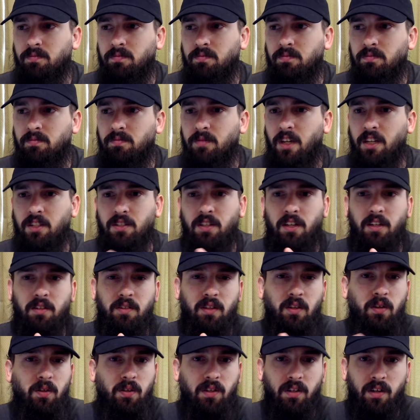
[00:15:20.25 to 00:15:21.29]
That's like
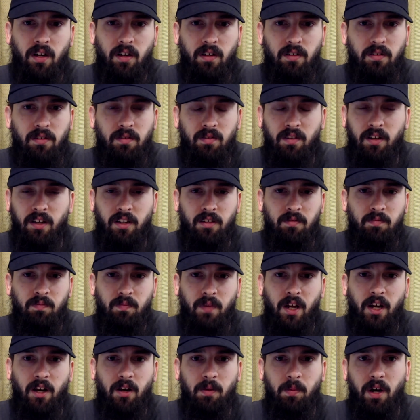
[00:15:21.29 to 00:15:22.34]
the only like
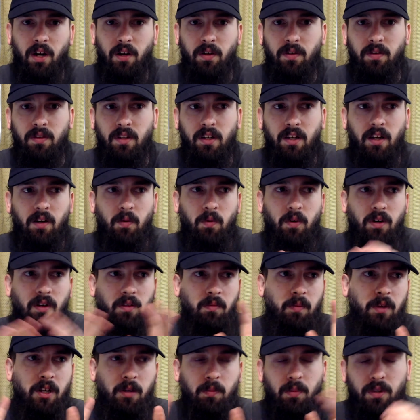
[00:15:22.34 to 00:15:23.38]
Harry Potter thing I want to
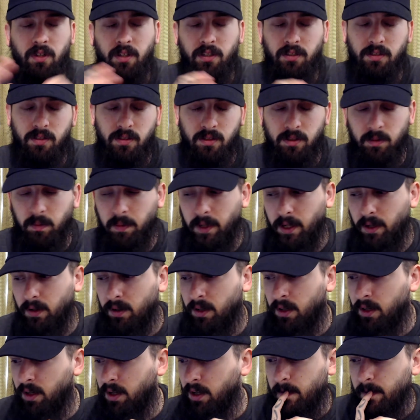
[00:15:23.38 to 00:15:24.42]
make predictions about.
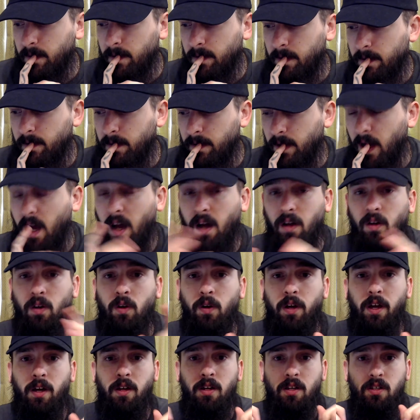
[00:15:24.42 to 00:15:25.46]

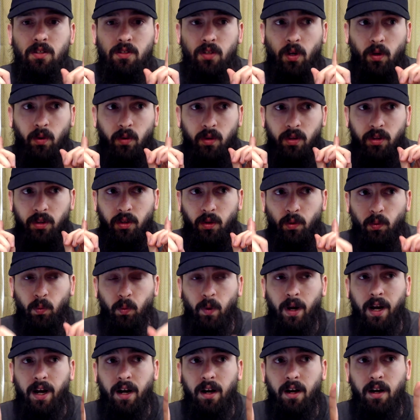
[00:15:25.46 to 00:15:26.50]
Okay. So the
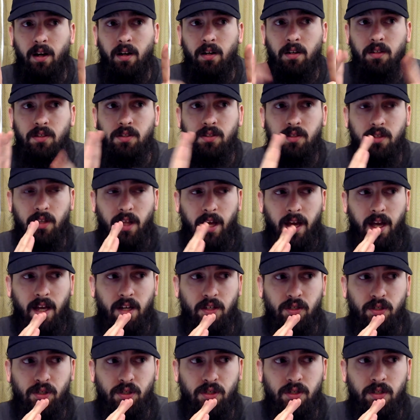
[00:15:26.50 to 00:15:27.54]
rare
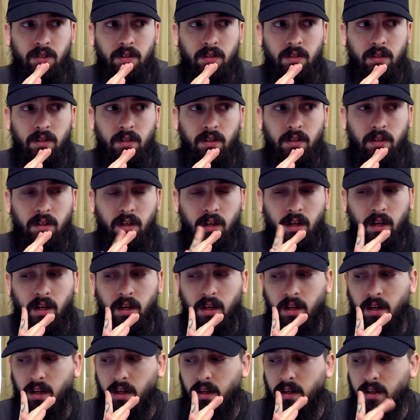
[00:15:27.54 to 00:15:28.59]
slash
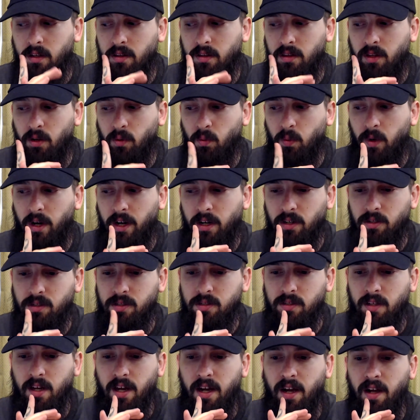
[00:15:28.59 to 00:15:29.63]

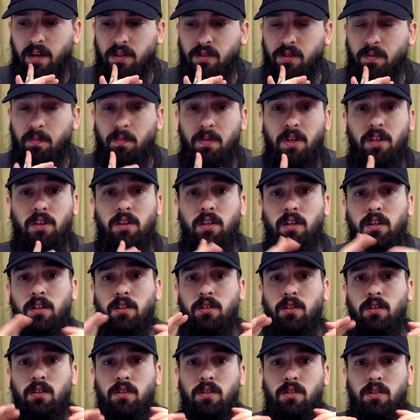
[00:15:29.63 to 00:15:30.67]
mythic
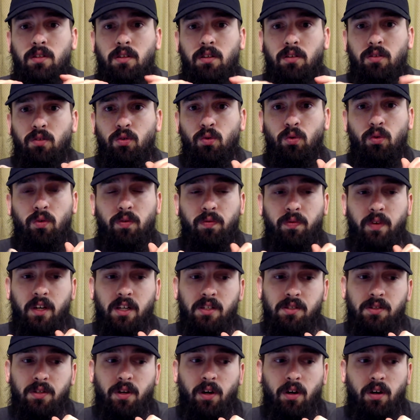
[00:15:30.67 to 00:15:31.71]
dual
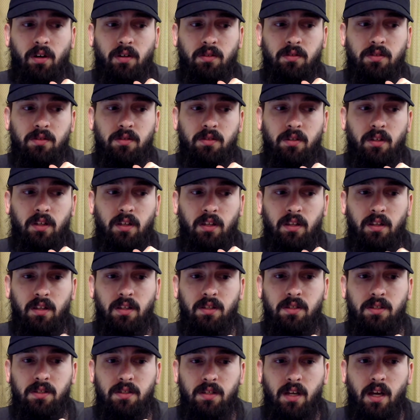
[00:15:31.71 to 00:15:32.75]
face cards in
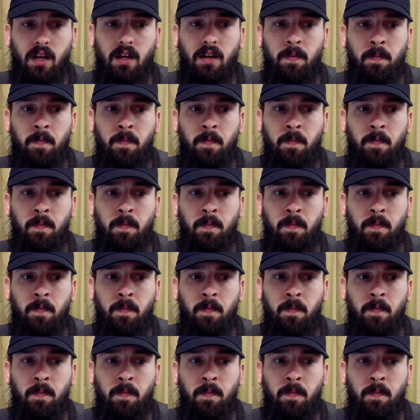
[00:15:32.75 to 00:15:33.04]
this set,